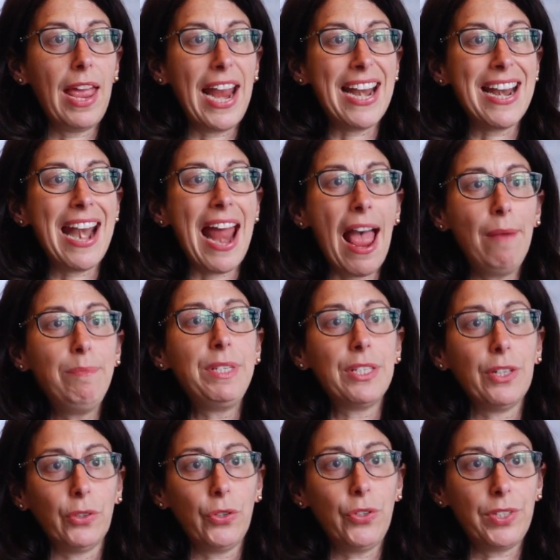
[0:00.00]
in an
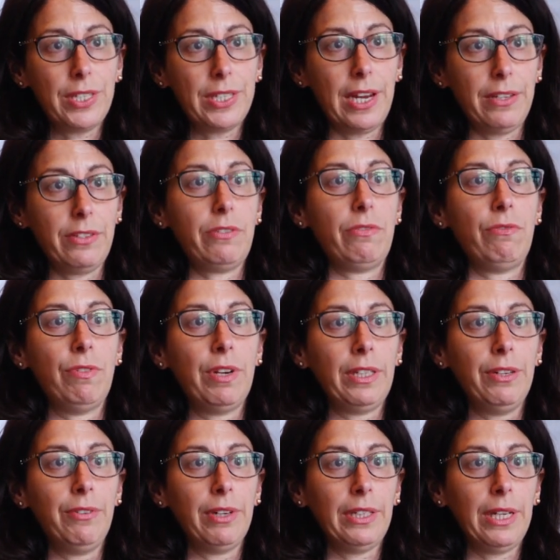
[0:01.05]
absolute sense
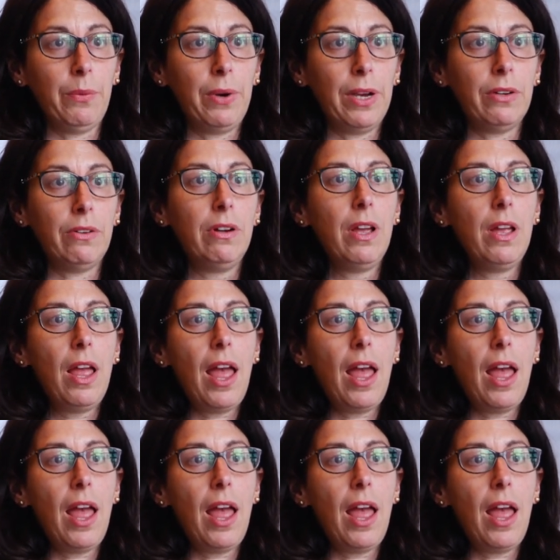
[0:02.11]
really, really well.